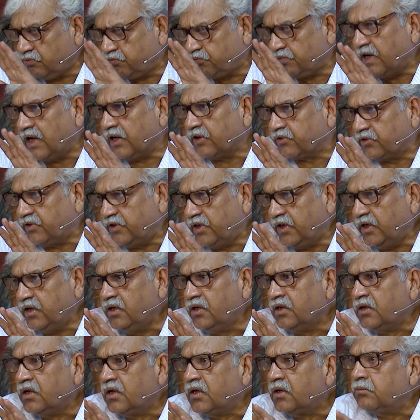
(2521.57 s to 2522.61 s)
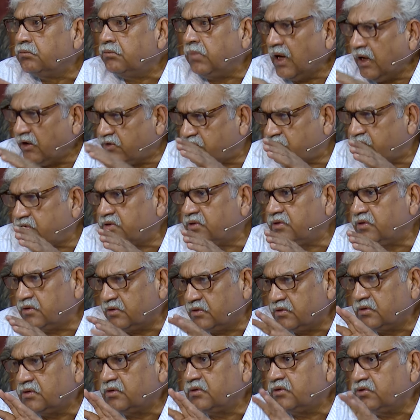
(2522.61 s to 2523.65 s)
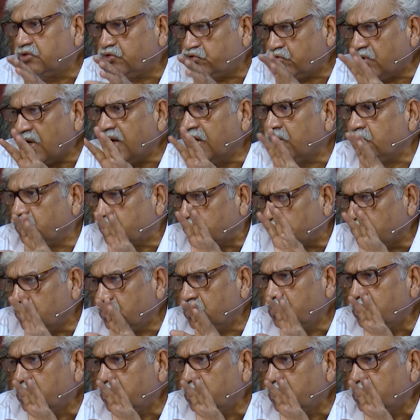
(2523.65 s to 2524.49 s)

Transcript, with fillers: frankly, but trying to